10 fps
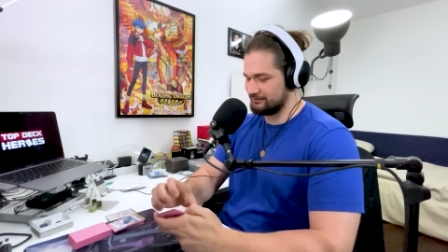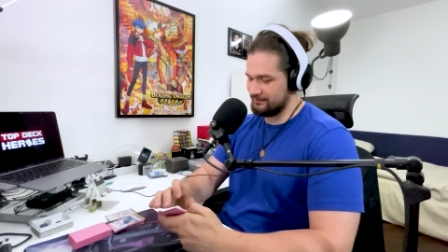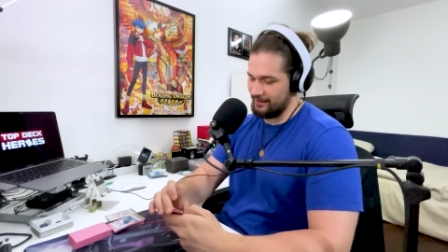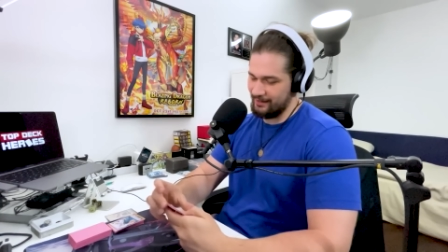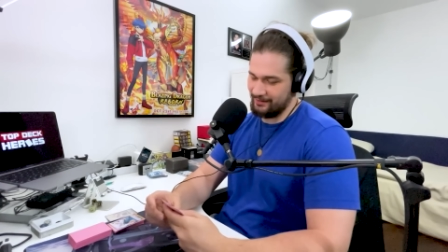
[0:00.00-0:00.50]

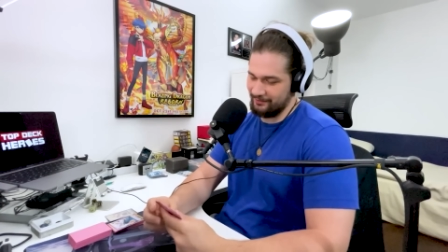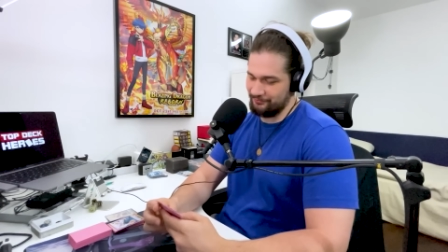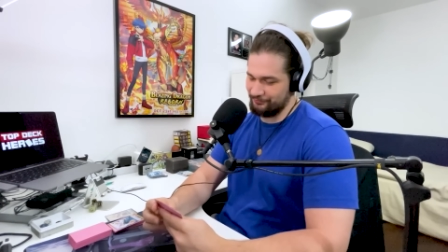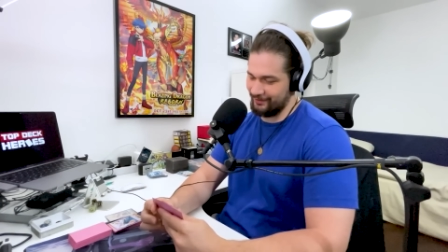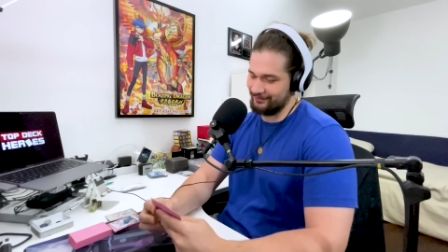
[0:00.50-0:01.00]
Not a
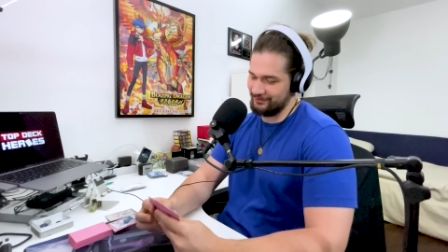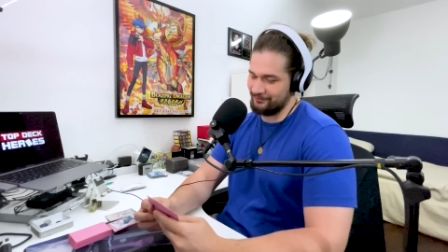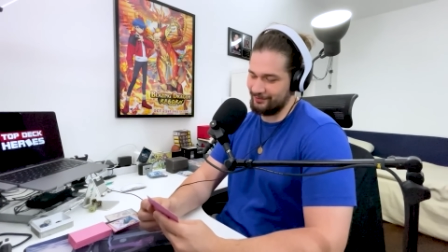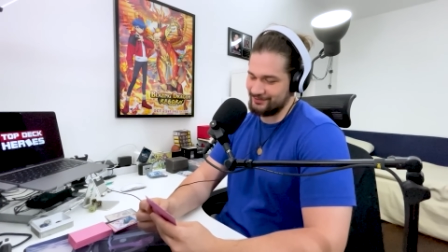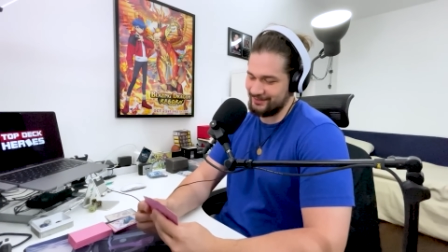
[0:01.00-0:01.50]

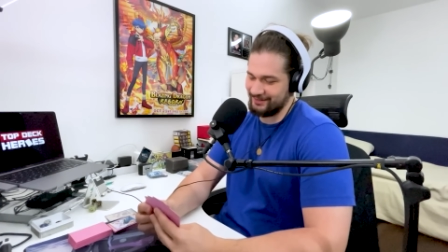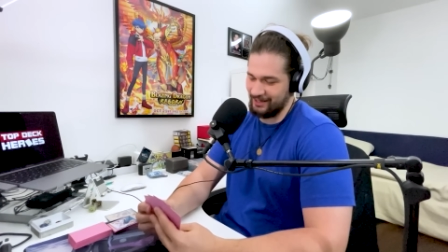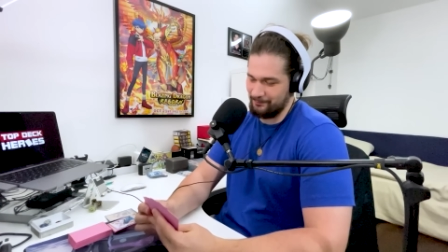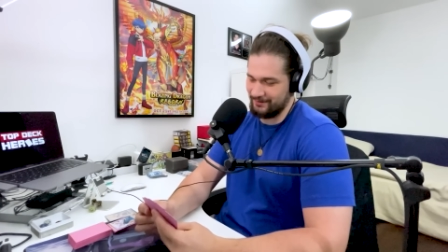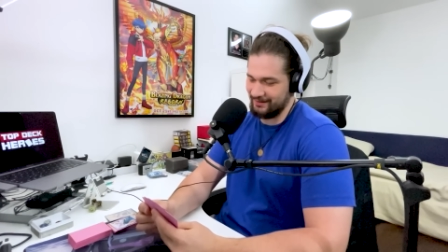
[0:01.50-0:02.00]
Feltyrosa
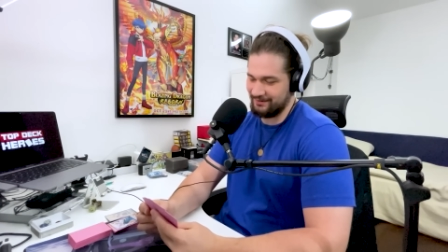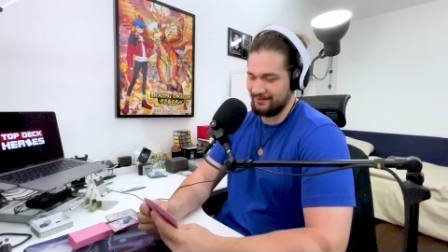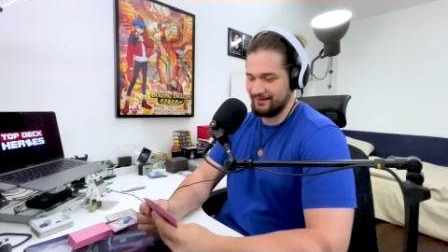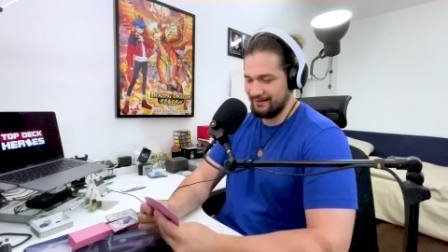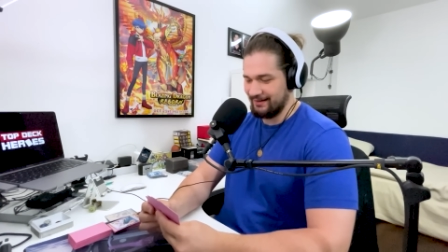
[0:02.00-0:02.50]
top deck.
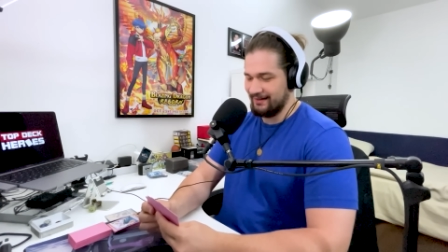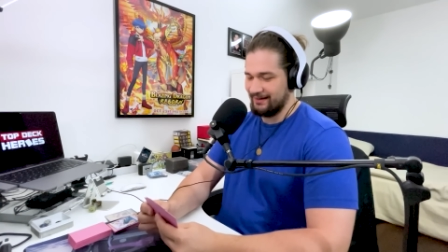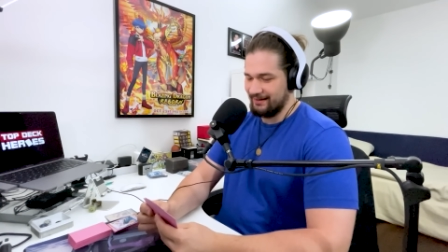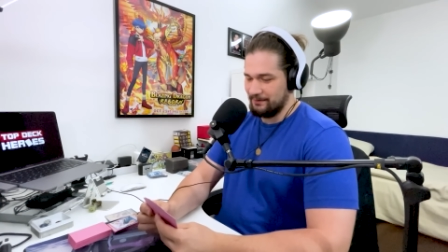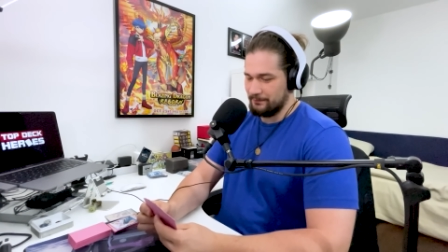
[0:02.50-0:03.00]

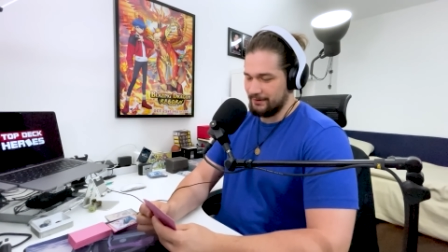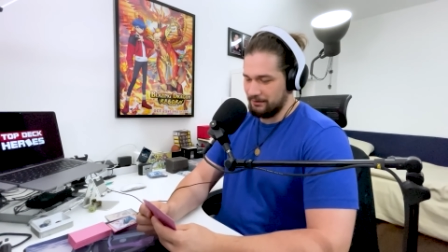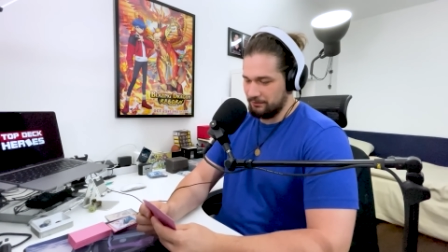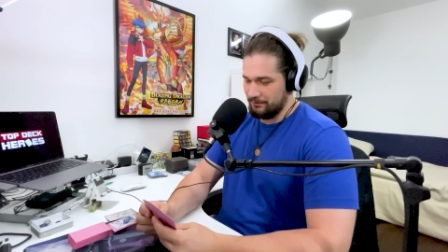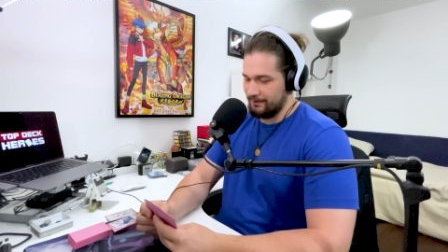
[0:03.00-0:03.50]

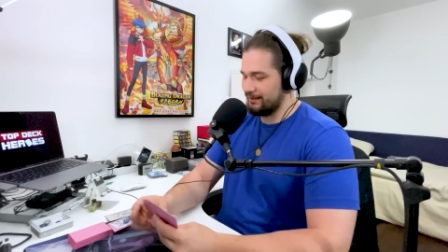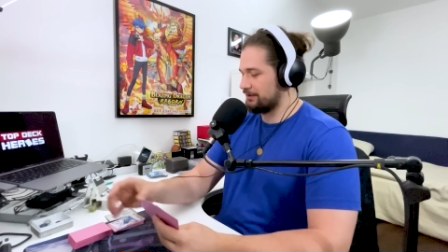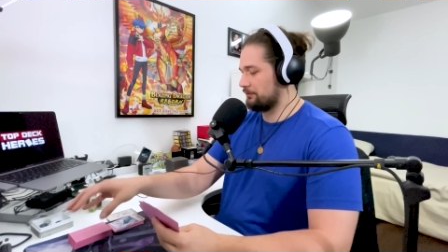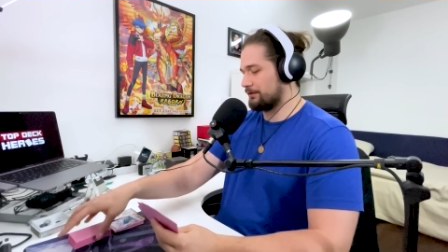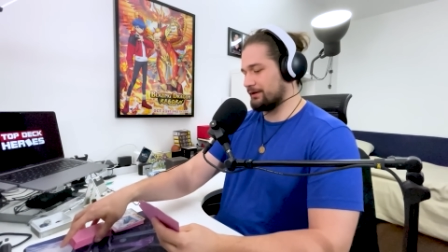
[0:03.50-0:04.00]
Oh, we'll make
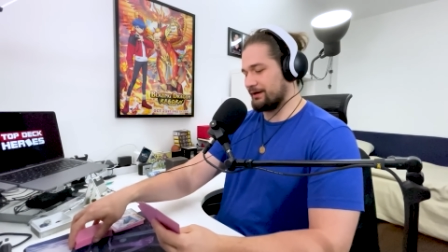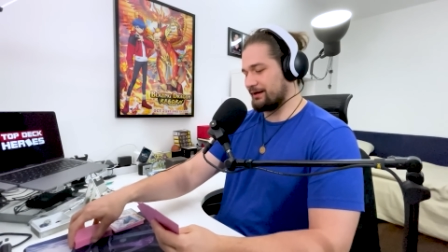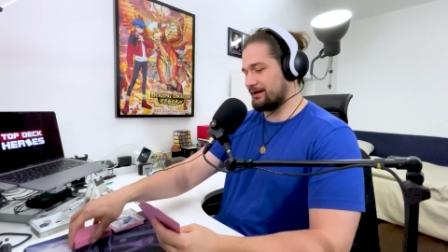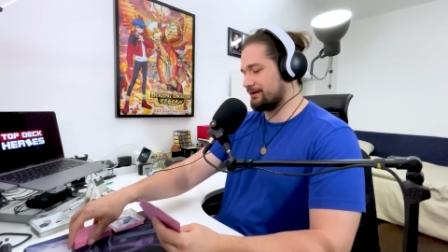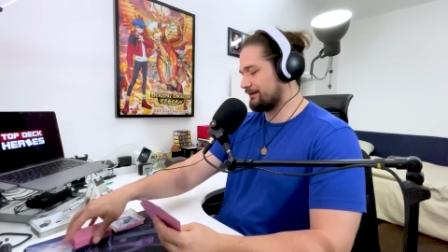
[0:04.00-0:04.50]
it work.